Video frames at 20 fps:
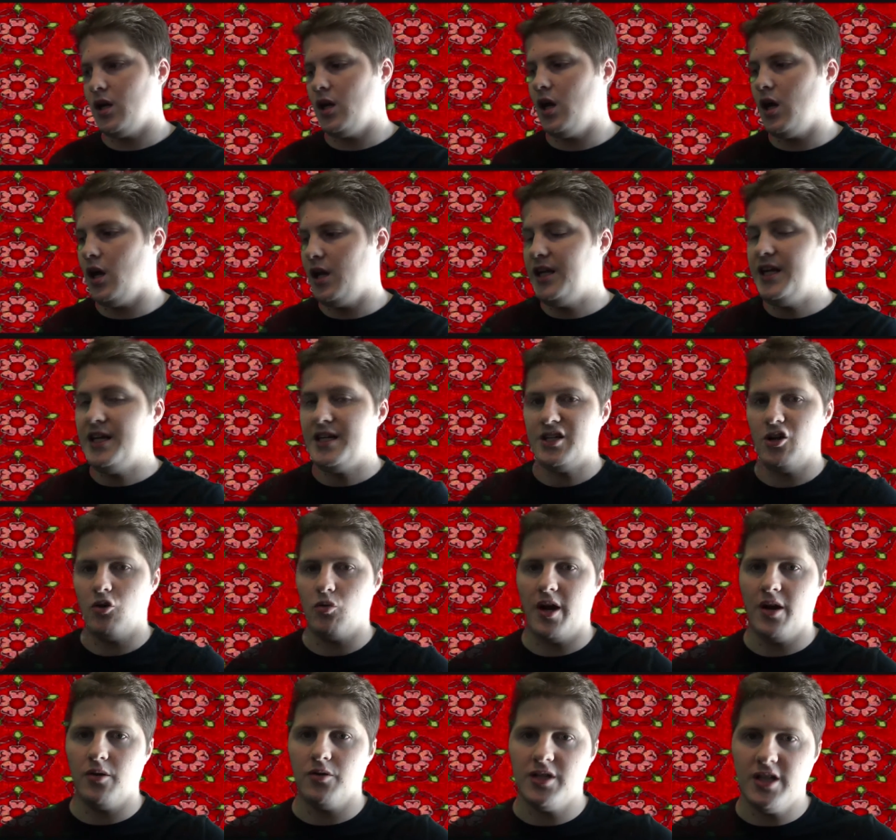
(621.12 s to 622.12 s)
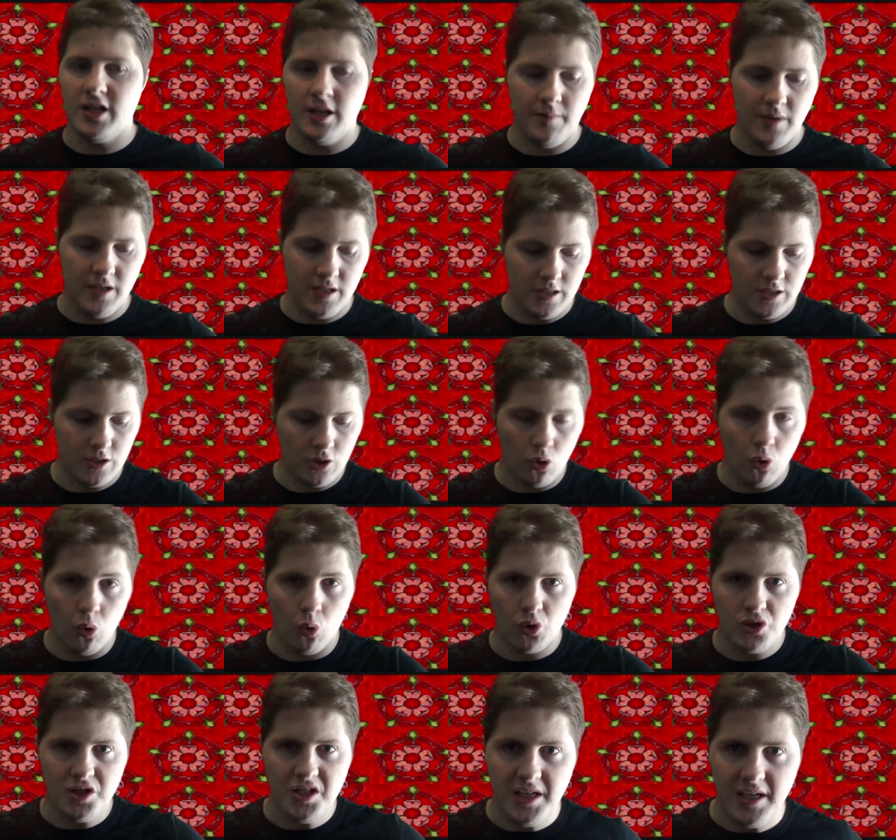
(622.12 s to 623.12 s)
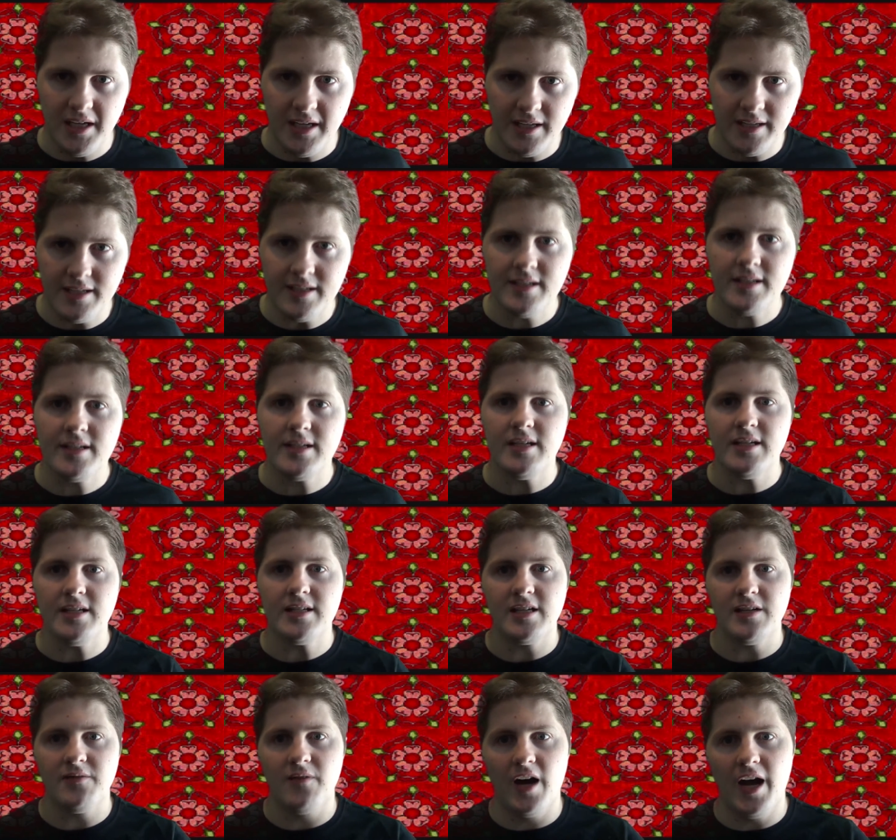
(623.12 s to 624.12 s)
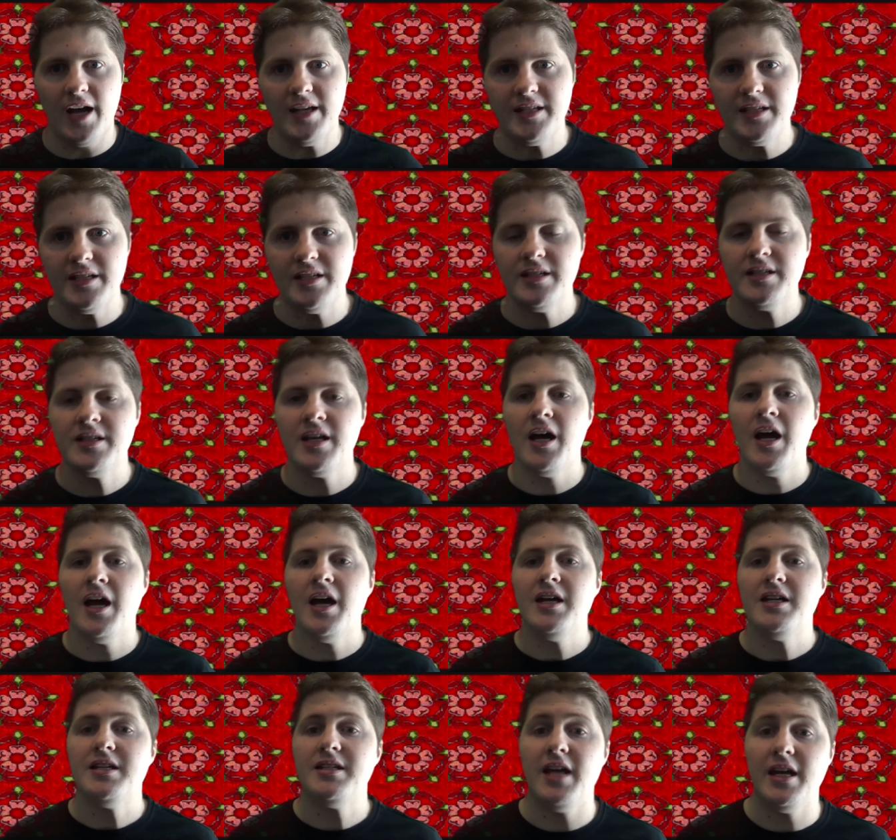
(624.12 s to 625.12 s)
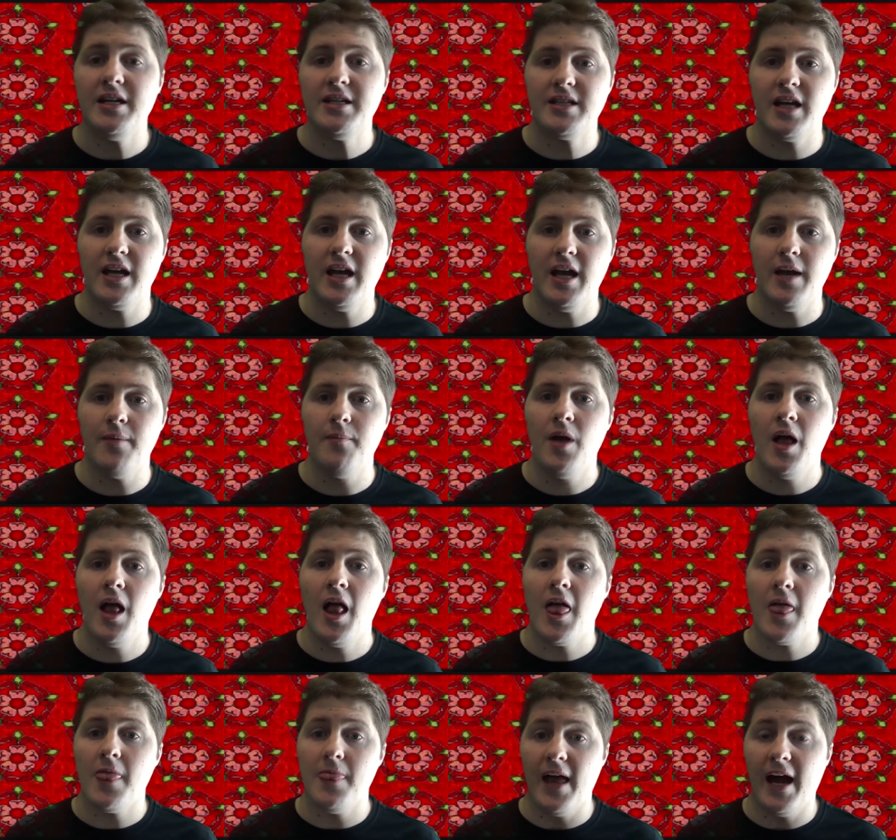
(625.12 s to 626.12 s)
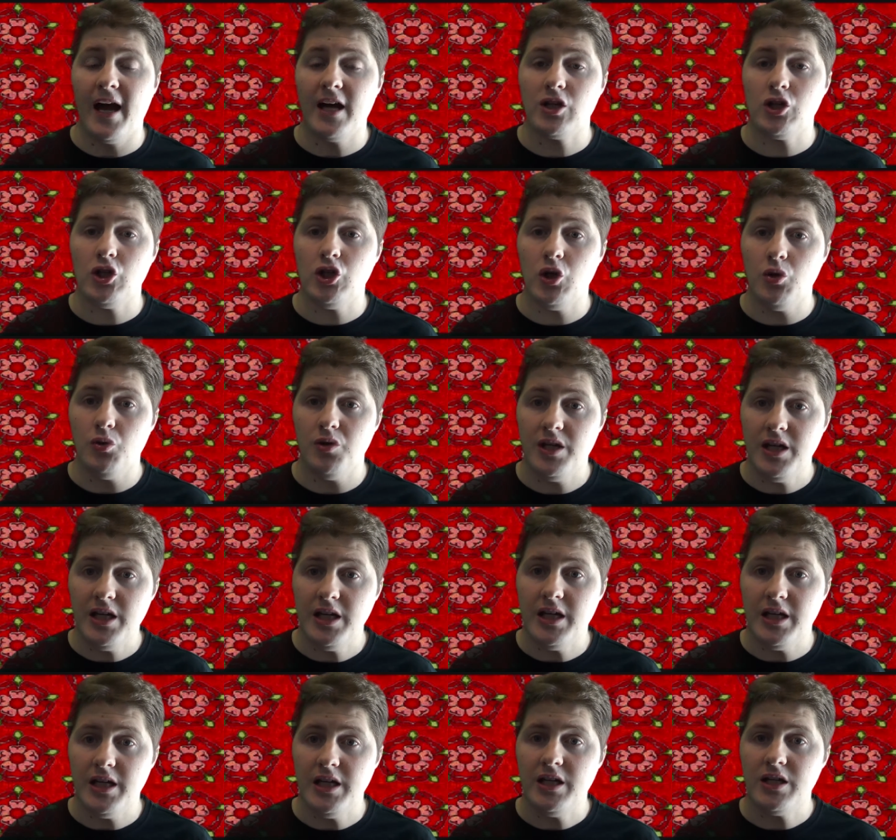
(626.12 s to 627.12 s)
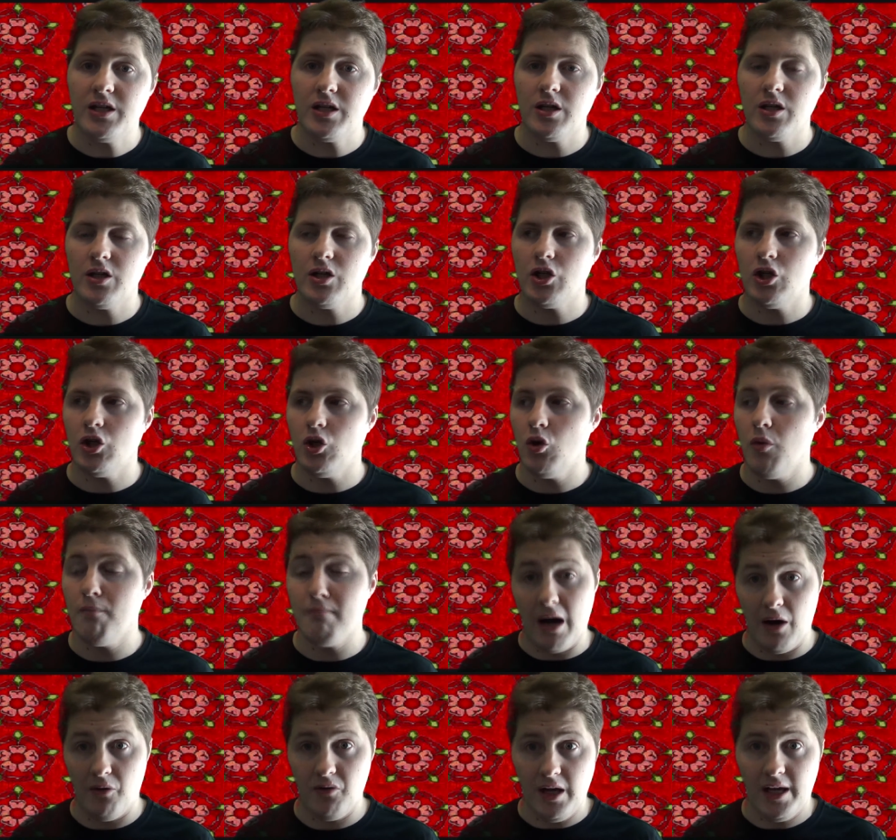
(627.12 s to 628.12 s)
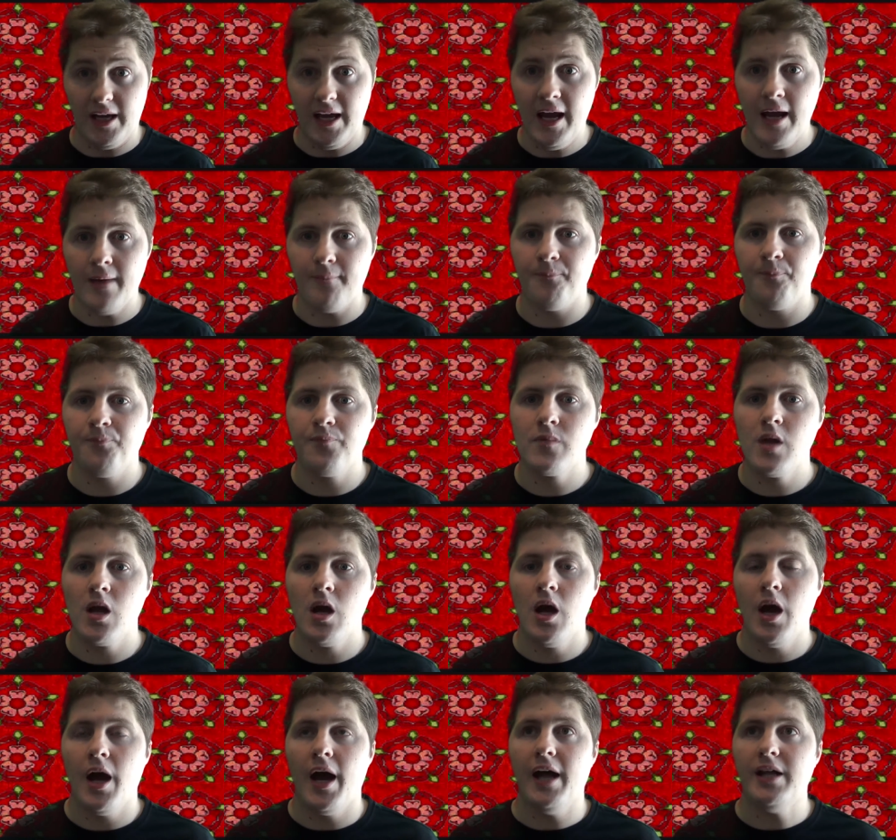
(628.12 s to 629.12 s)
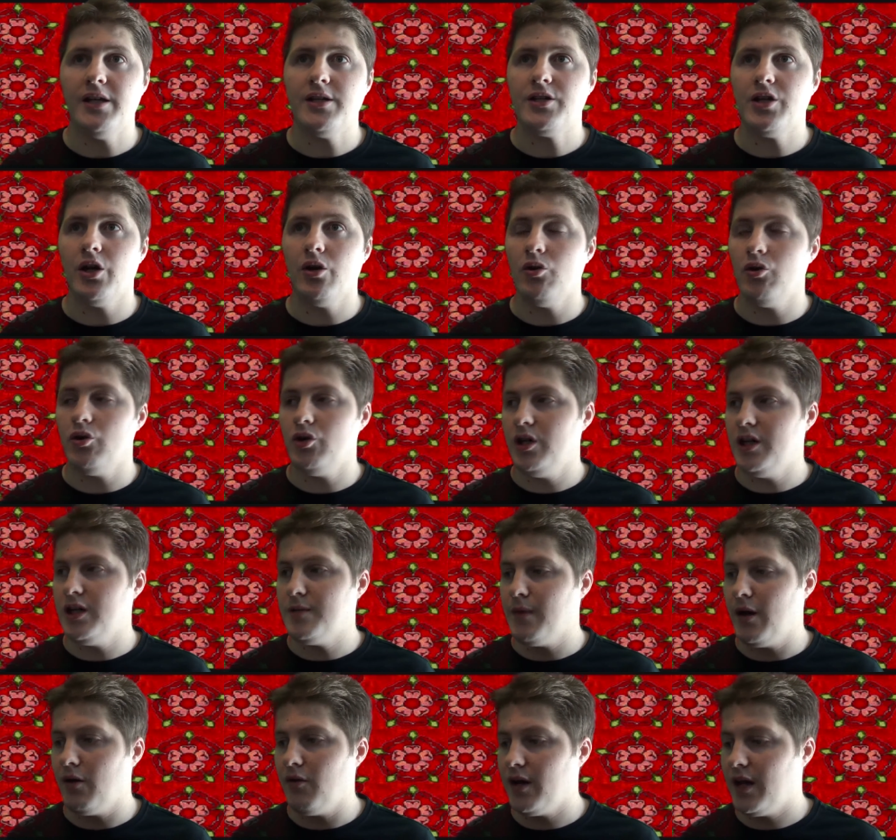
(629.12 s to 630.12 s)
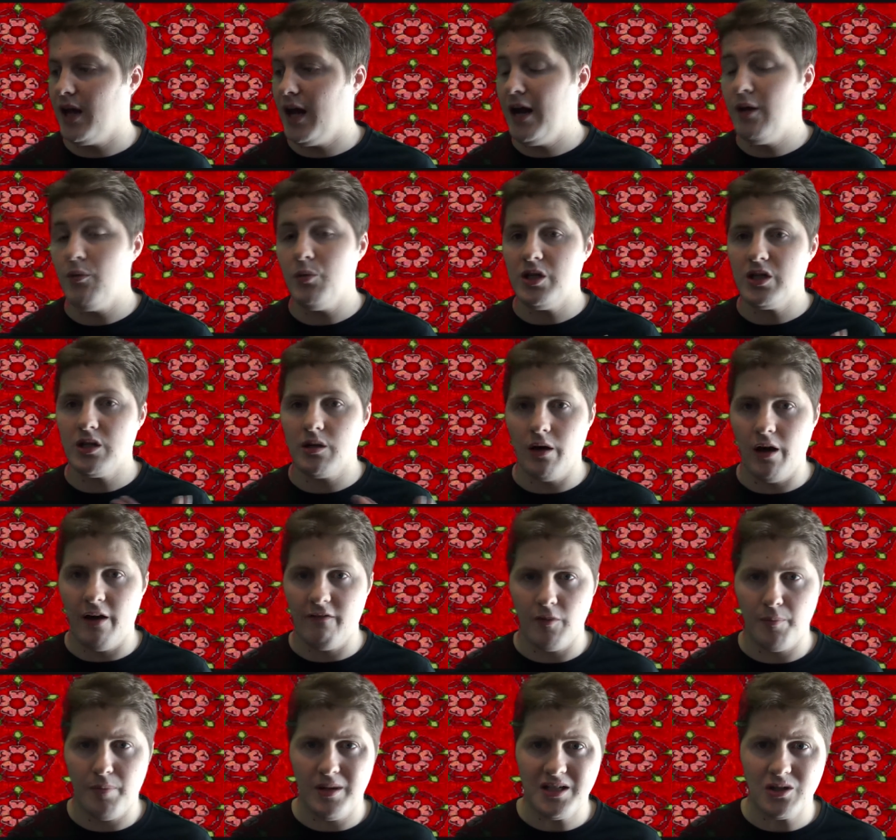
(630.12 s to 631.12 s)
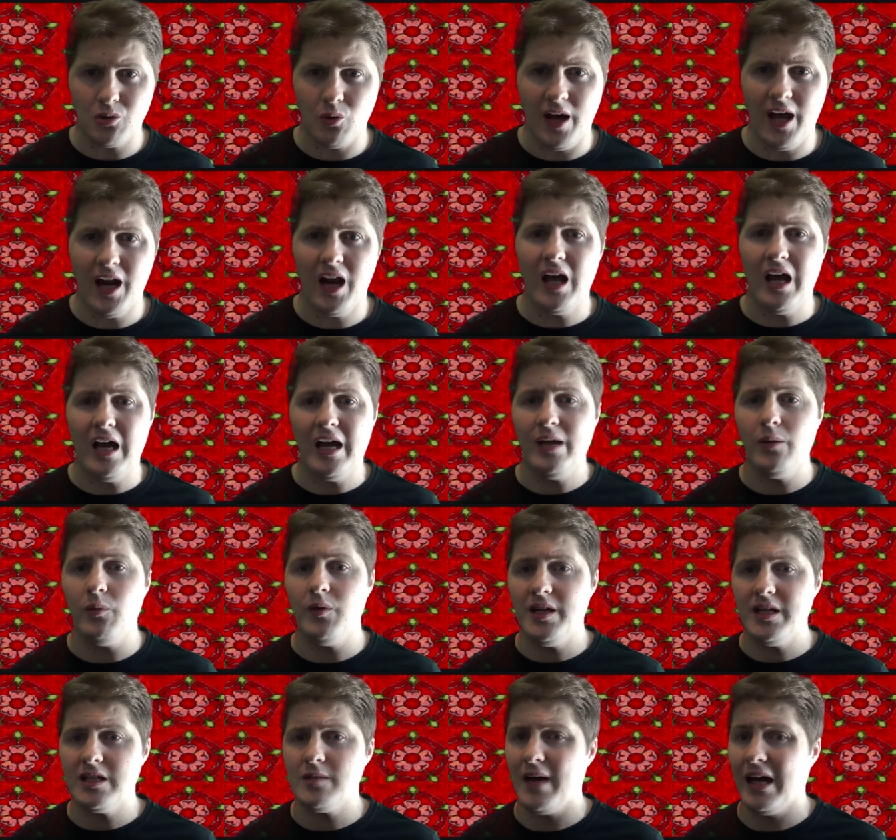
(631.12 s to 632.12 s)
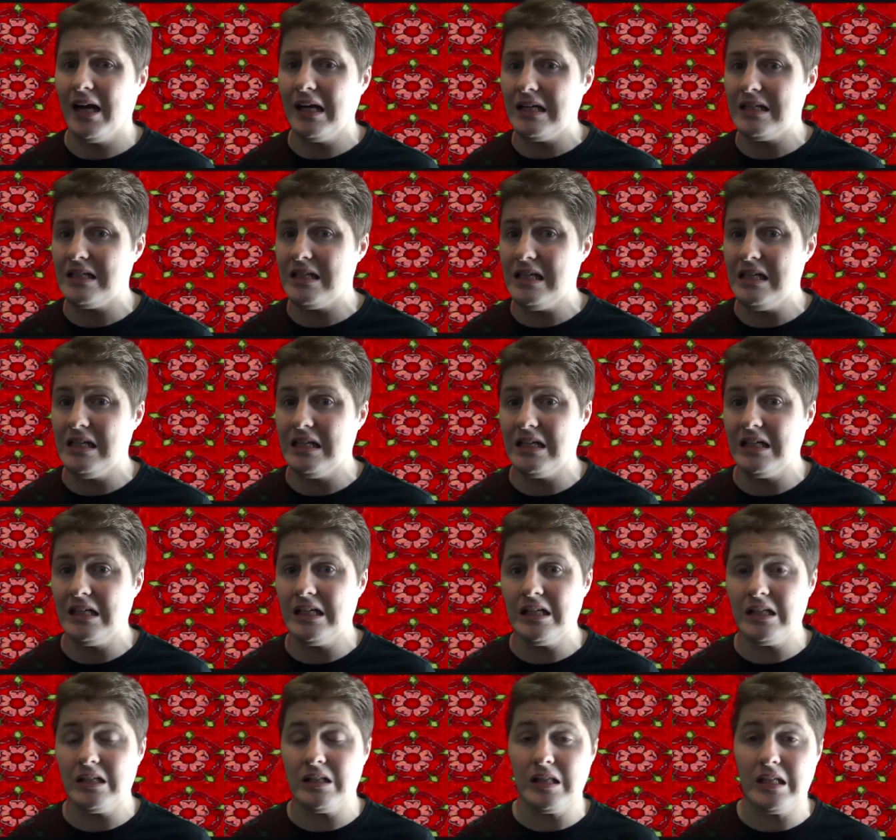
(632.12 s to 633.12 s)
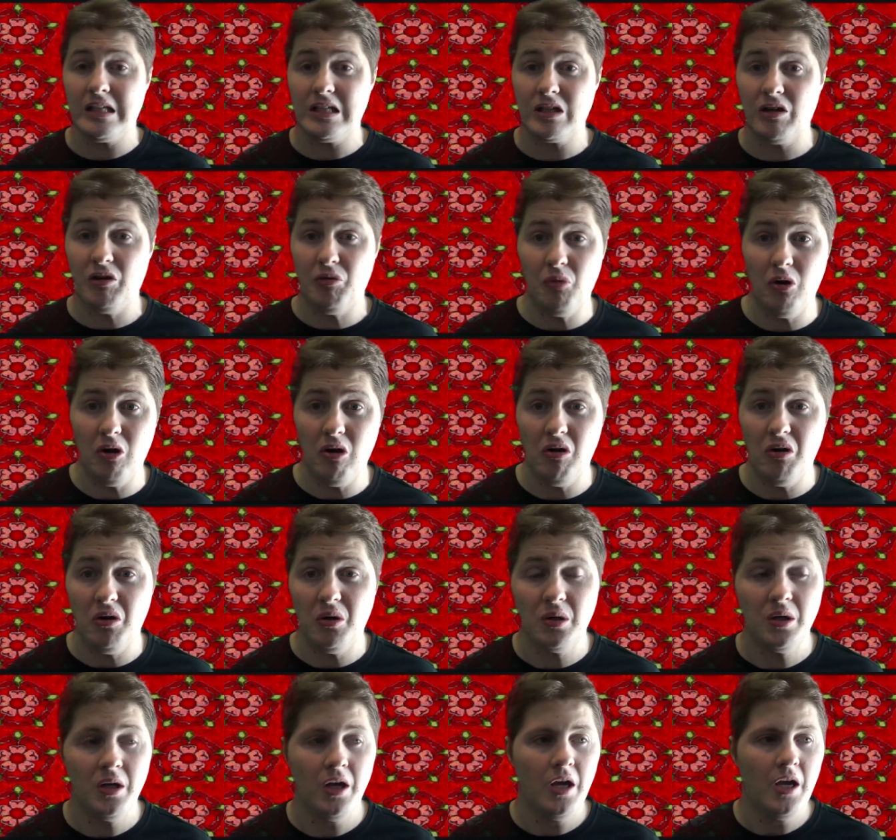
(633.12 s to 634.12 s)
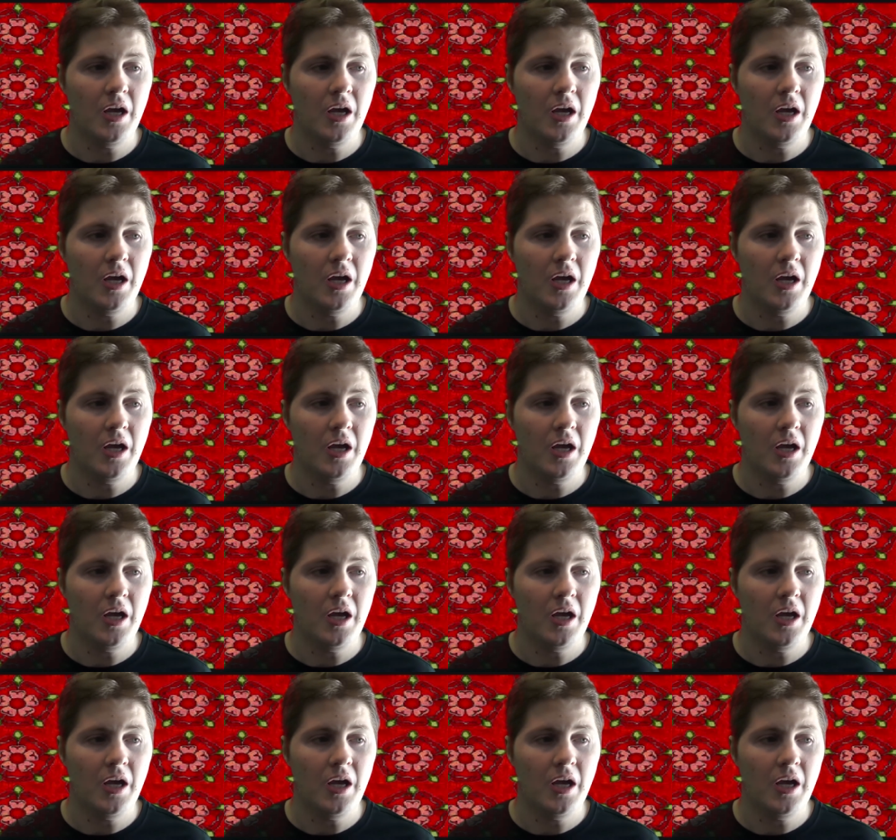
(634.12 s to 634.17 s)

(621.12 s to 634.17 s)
elite around him, his courtiers, his advisors, said to him that you need to marry again. And so you need to marry again, we need to have a political ally, we need some allies here, things are going wrong.